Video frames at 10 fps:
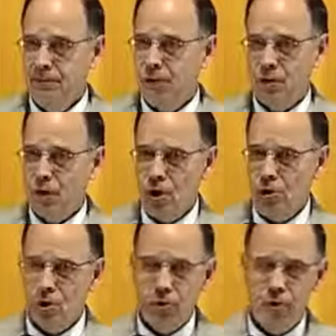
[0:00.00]
There's
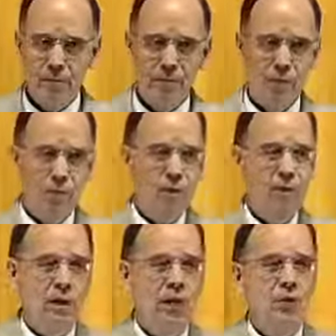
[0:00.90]
no script that a
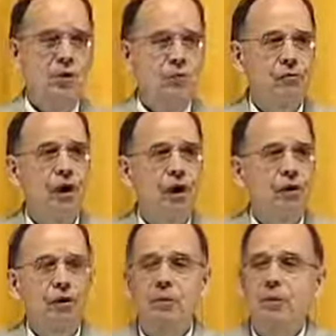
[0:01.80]
woman needs to
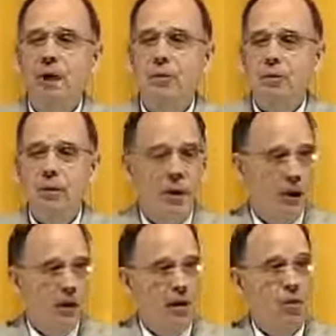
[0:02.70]
follow to become
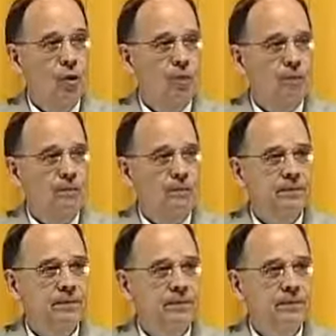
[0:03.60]
a woman.
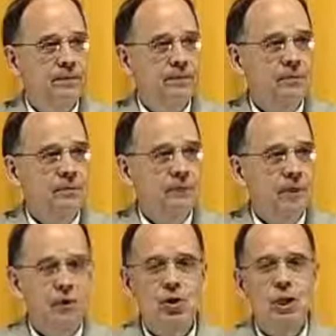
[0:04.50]

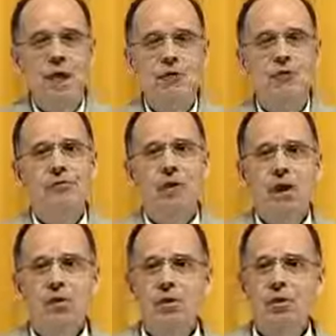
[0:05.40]
You just have to
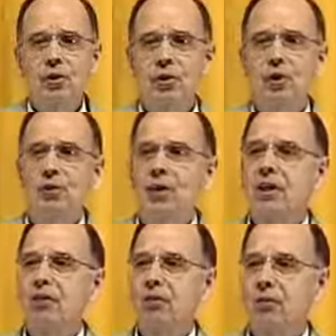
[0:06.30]
follow your own
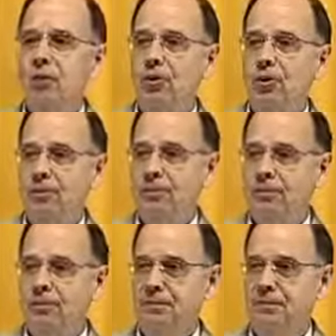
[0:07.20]
intuition.
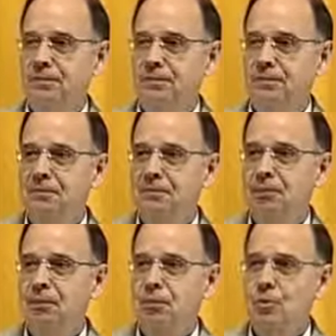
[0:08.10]

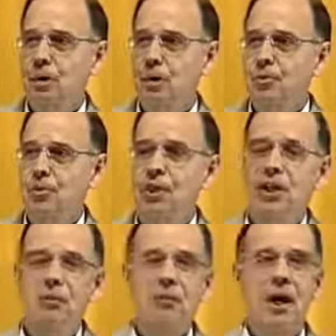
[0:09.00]
In other words, whatever
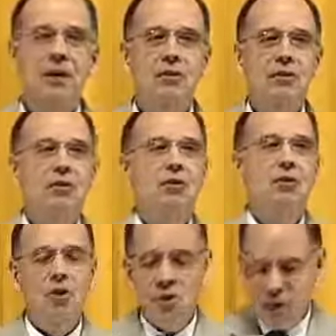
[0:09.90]
seems right to
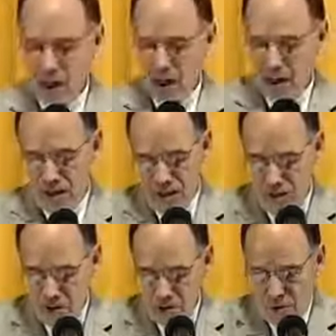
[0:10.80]
you, go ahead
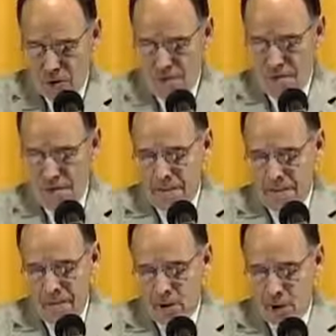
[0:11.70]
and do it.
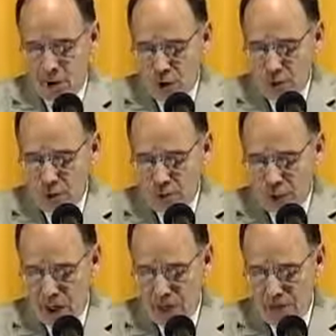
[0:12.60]
There's no script
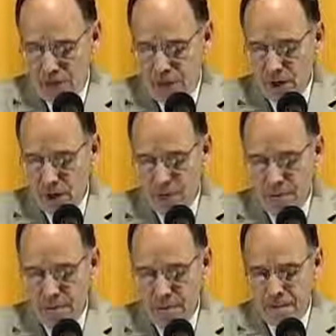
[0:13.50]
you have to follow.